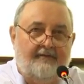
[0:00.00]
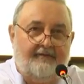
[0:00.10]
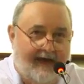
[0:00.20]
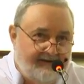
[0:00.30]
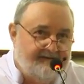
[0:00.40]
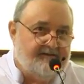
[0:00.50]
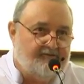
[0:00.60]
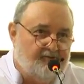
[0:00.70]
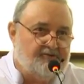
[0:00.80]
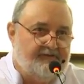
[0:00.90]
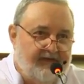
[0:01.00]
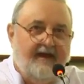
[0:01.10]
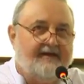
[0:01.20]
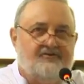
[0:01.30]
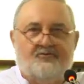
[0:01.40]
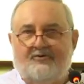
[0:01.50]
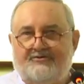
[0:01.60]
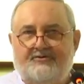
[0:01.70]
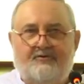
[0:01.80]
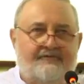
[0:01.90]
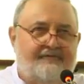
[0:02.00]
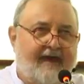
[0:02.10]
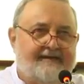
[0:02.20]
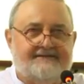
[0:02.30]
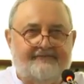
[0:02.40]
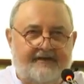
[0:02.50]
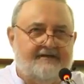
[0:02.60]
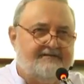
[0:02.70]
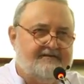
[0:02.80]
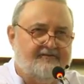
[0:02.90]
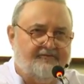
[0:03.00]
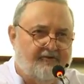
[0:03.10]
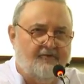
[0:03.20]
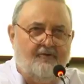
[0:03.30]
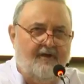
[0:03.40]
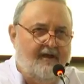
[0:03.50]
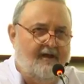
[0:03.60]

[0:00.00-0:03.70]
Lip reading: That is the crucial thing. I can talk to you of facts, figures, and throw